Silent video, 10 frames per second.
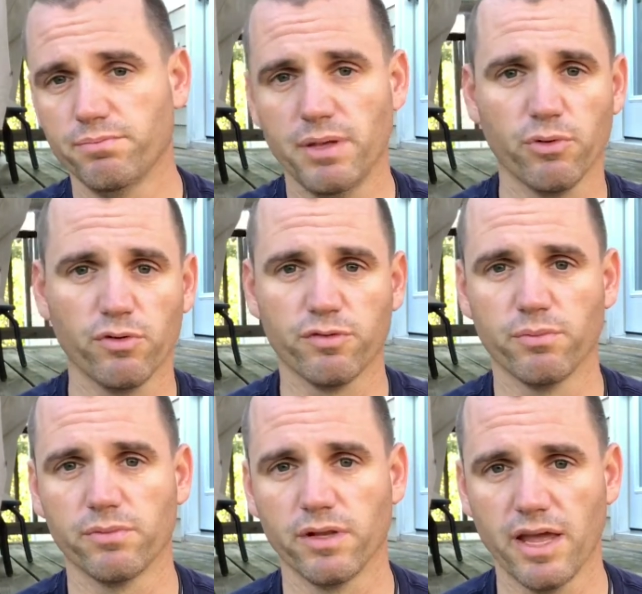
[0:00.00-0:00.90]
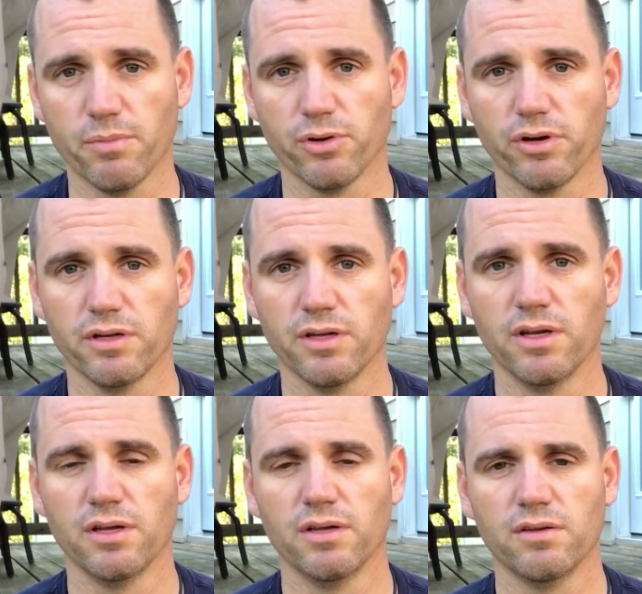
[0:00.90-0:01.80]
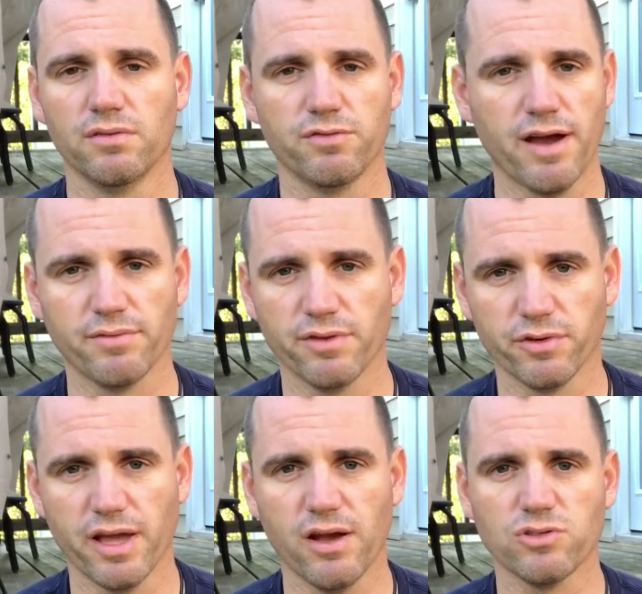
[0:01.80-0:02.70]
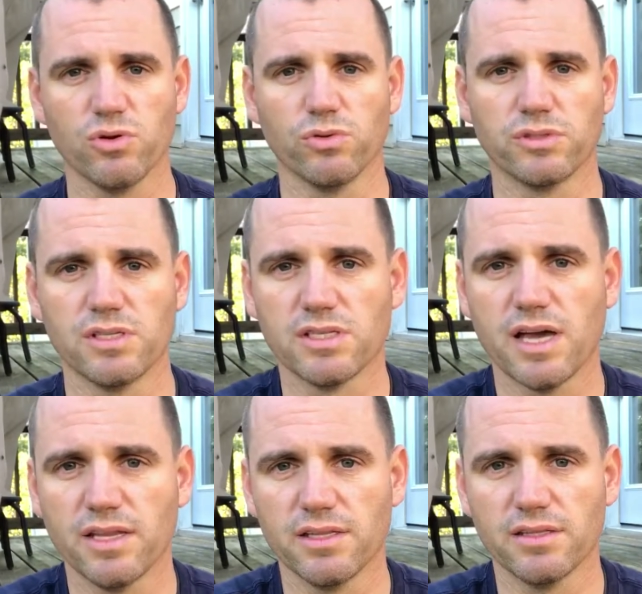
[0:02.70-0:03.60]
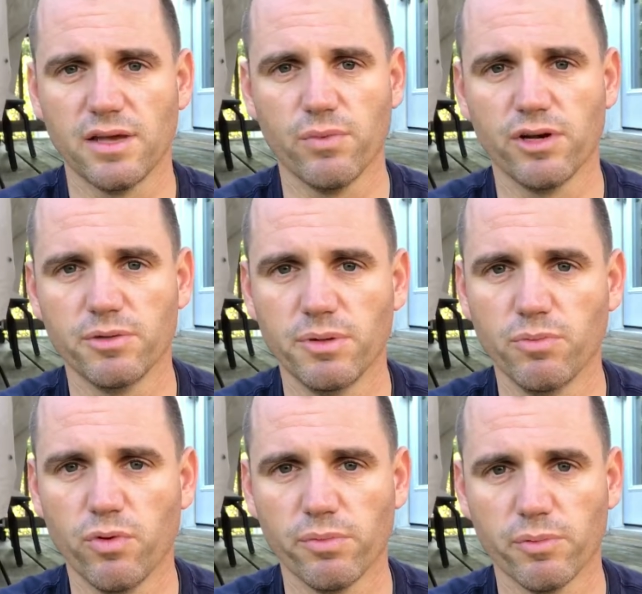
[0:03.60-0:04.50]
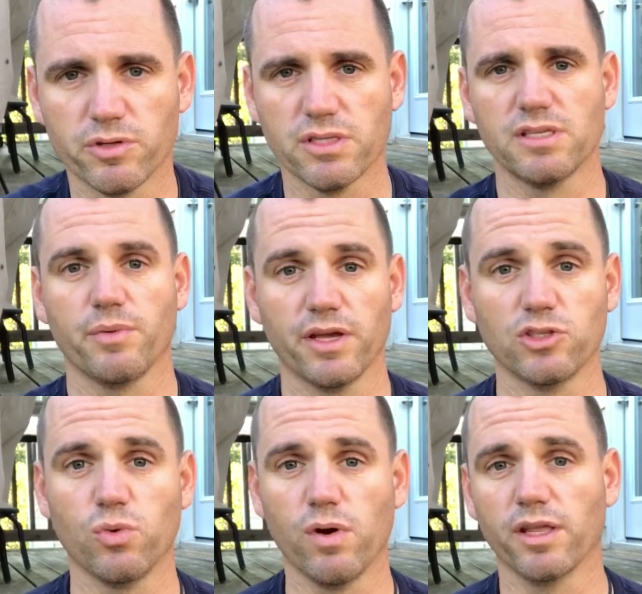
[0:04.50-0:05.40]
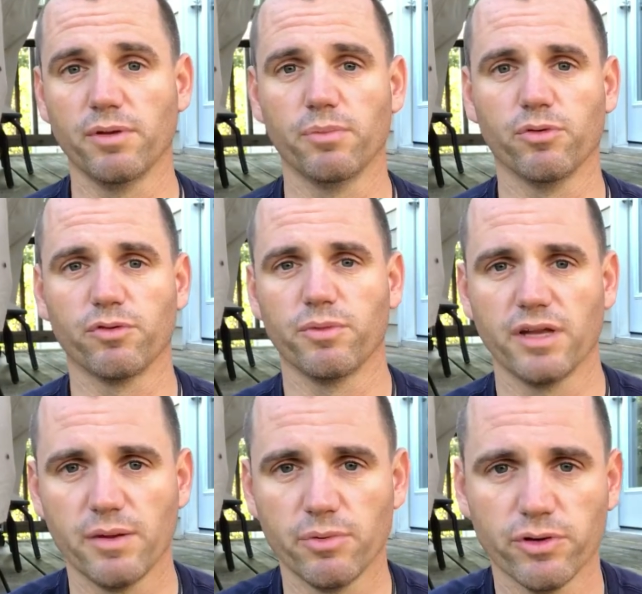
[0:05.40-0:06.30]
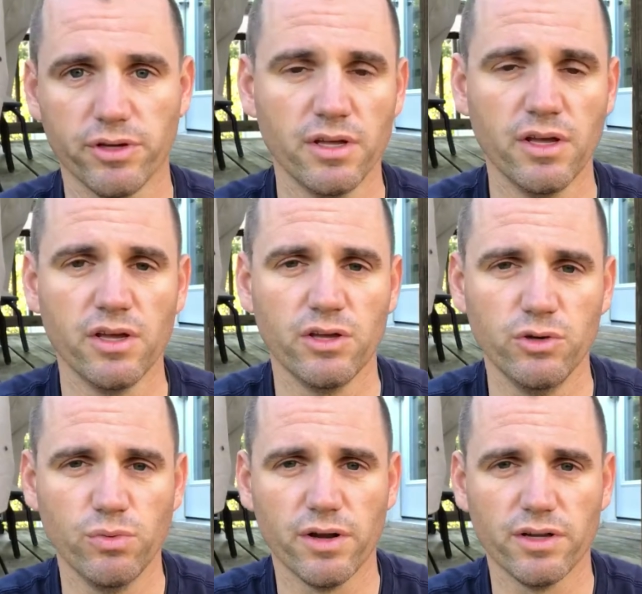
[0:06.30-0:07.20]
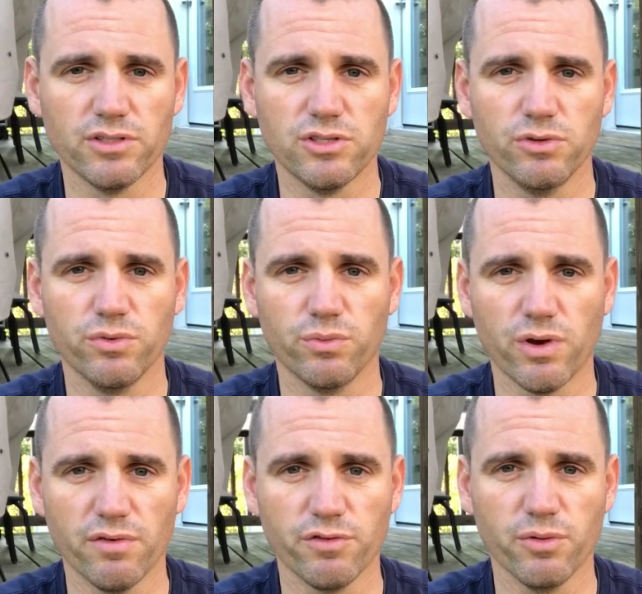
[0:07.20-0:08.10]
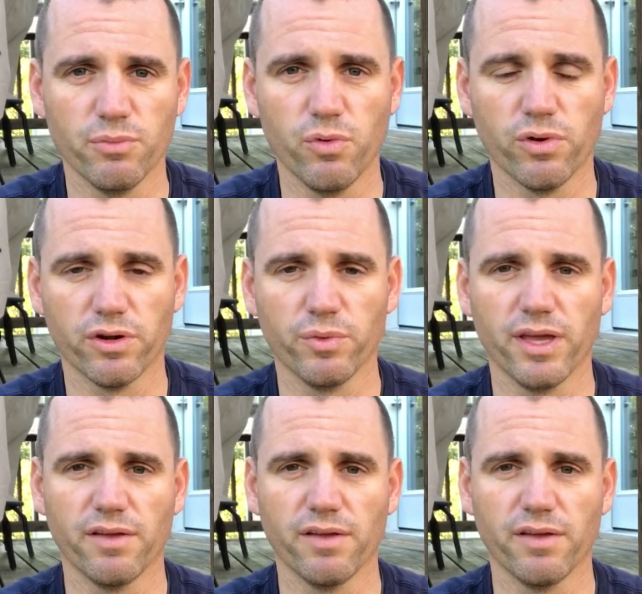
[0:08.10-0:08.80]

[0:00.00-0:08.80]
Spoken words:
people from the neighborhood, 5 different households decided that they wanted to be board members, let's say we had 20 people from the neighborhood who wanted to run for the board and we